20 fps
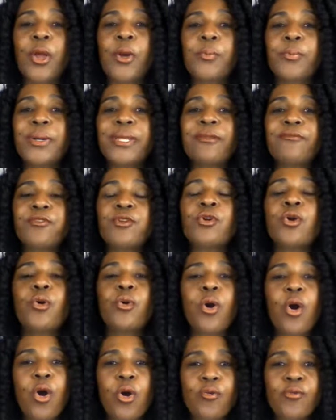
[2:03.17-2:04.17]
But if you go
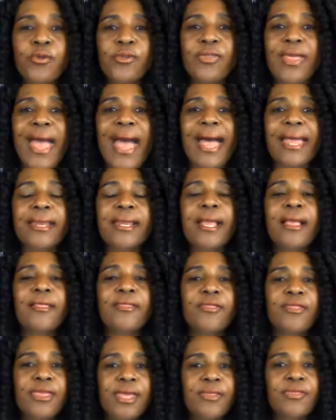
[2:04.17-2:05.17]
over that,
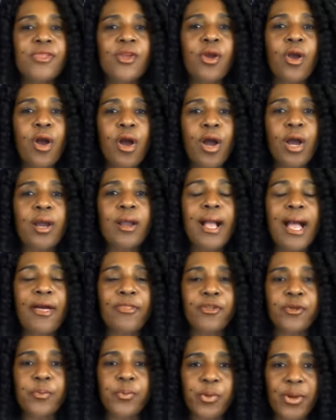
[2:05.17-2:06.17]
then there are
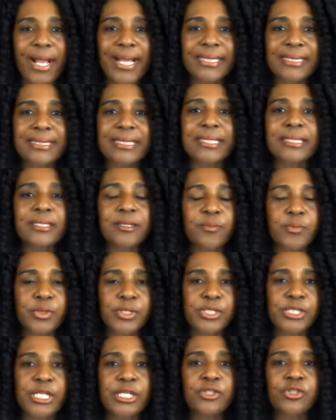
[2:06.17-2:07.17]
other process and
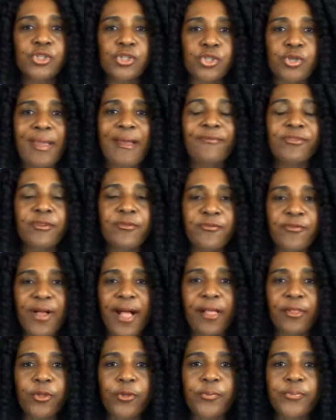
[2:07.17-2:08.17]
procedures you have to
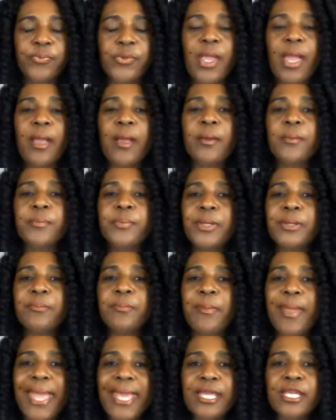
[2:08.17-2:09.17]
follow. But
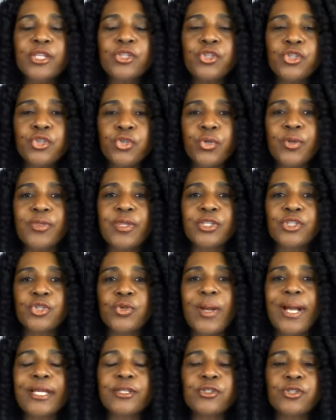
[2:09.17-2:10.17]
making sure that you
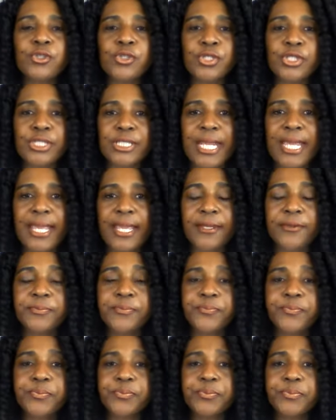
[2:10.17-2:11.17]
understand
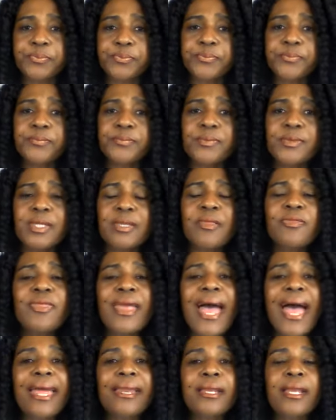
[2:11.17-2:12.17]

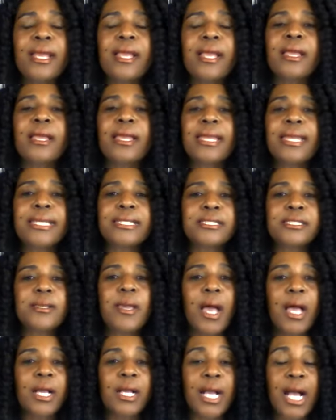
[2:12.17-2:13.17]
that it's
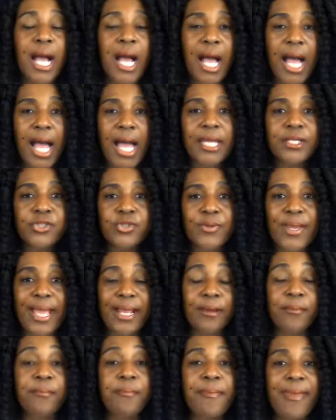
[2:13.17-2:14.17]
a
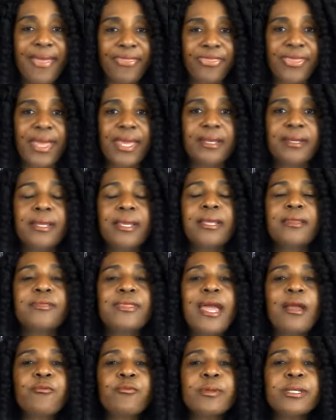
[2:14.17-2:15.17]
contract method
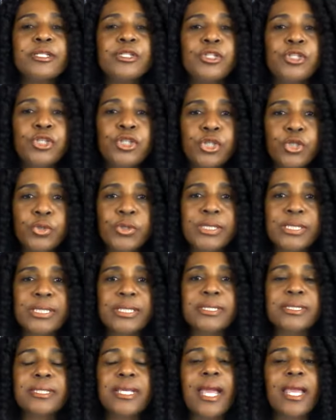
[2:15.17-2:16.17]
that
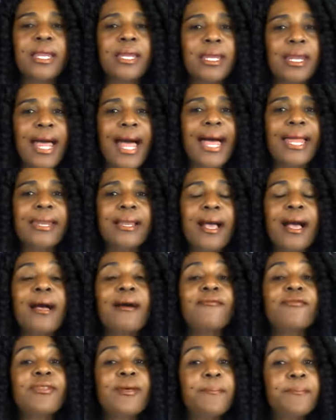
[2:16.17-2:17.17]
reduces a lot
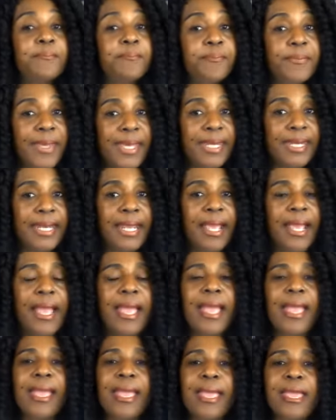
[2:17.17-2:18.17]
of the bidding
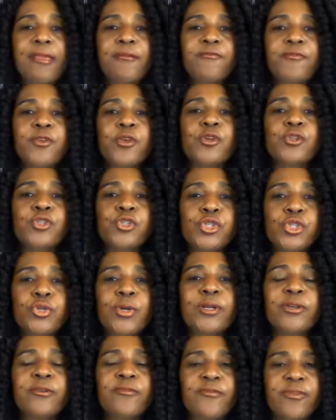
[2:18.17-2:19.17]
if you're
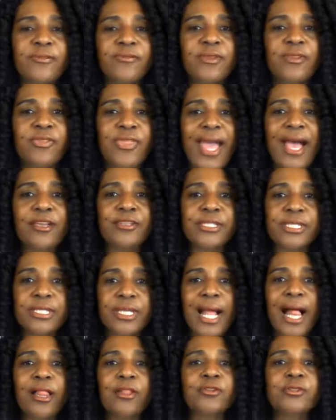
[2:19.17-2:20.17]

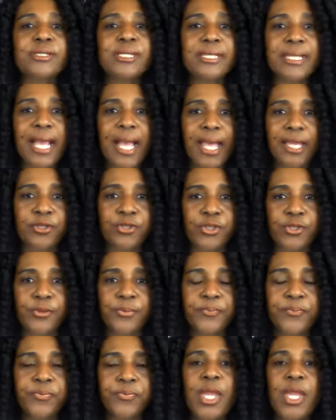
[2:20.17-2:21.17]
$250,000 and under.
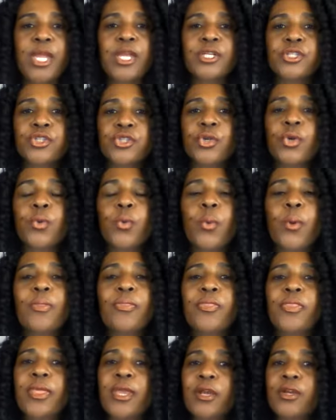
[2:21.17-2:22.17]
So
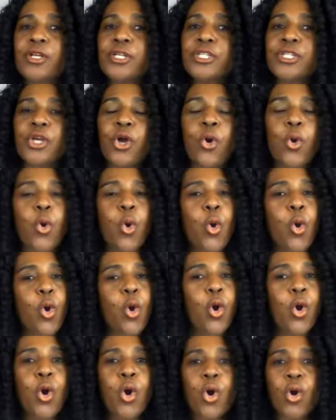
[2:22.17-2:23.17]
there is a
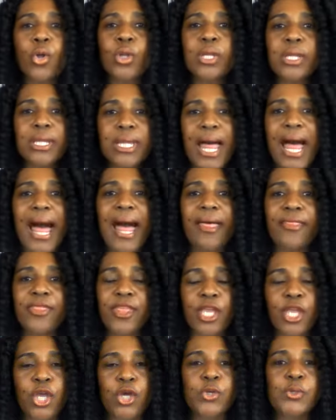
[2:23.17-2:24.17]
whole lot
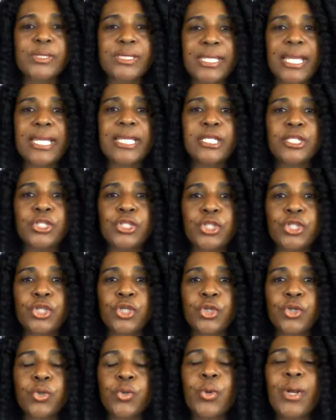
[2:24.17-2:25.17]
that goes
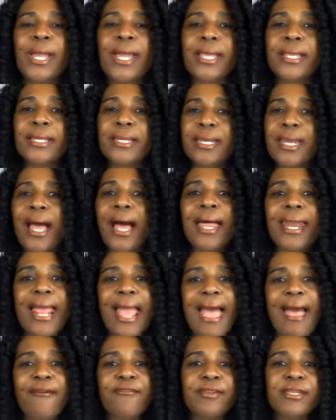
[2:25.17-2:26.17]
into not
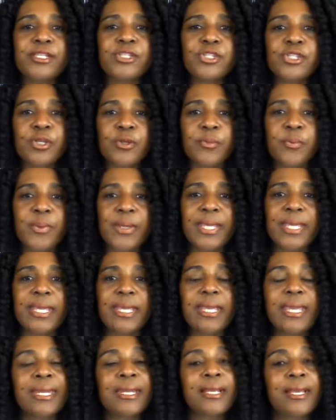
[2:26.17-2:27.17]
having to
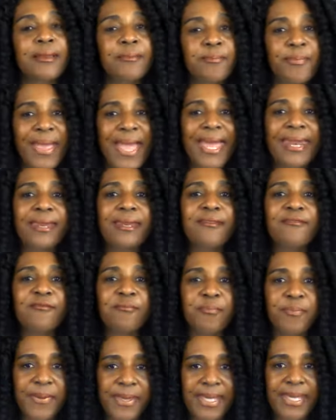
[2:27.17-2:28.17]
be in a
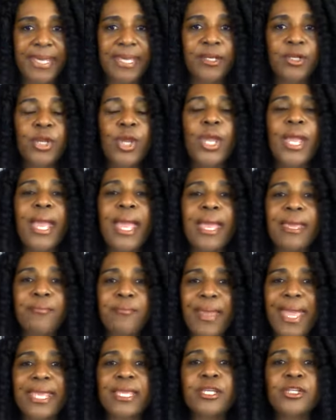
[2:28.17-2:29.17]
competitive bid and
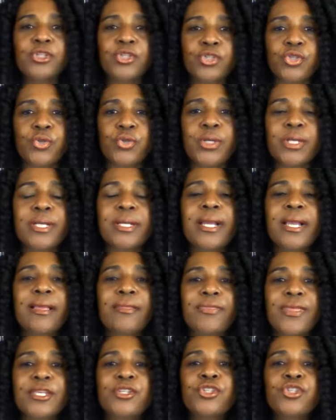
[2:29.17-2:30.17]
making sure
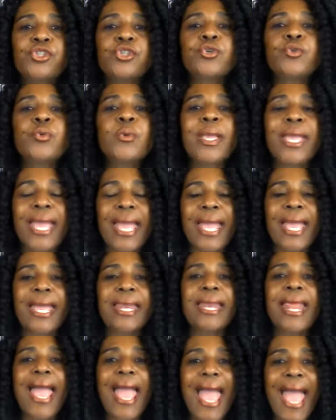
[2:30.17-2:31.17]
that you can
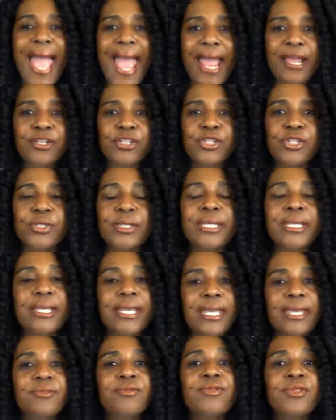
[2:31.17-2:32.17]
actually
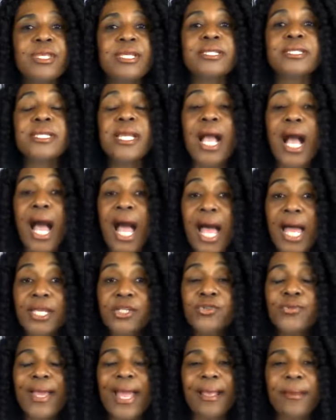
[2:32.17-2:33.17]
get these
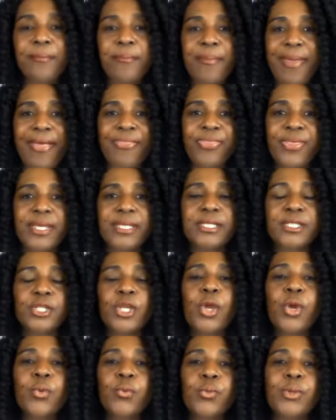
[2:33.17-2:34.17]
contract methods
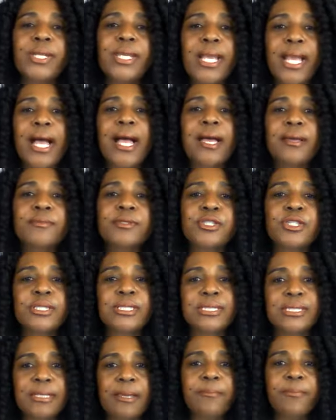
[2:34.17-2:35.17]
when it comes to
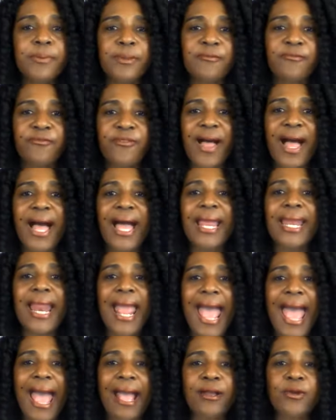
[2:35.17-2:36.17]
simplified
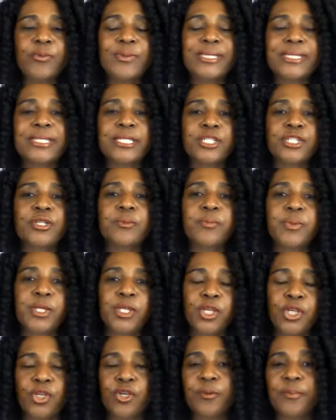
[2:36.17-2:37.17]
acquisition
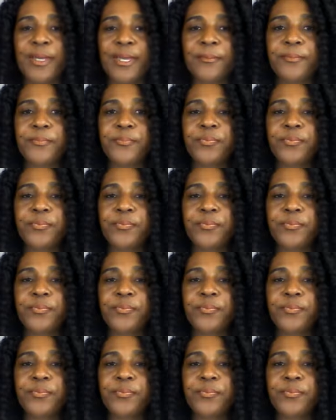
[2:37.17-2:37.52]
procurement.